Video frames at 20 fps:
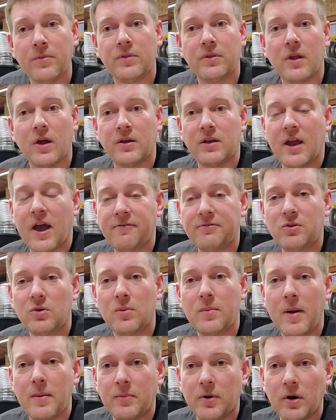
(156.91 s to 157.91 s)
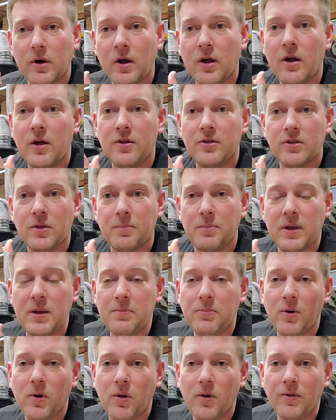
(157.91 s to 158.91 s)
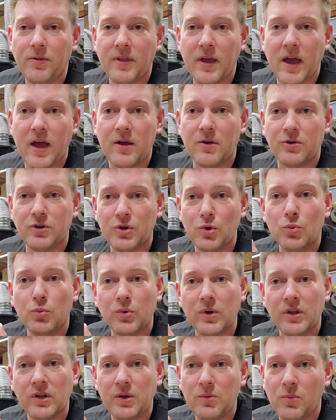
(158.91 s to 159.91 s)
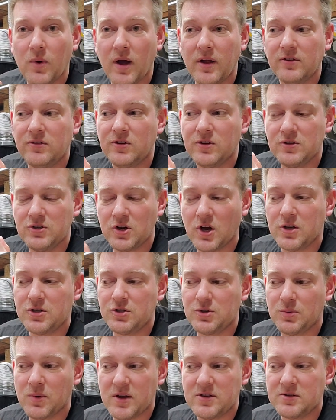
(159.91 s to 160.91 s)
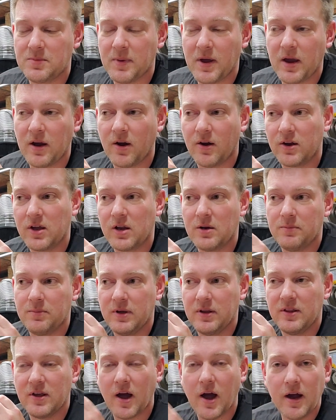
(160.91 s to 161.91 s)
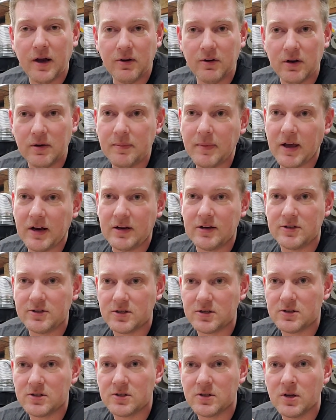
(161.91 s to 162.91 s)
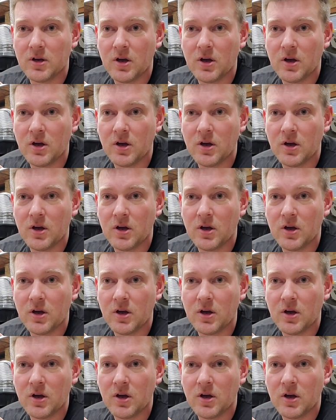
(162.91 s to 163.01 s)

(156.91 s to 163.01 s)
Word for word: Now you have to remember, the people that you really want to judge your resume are going to be the hiring managers.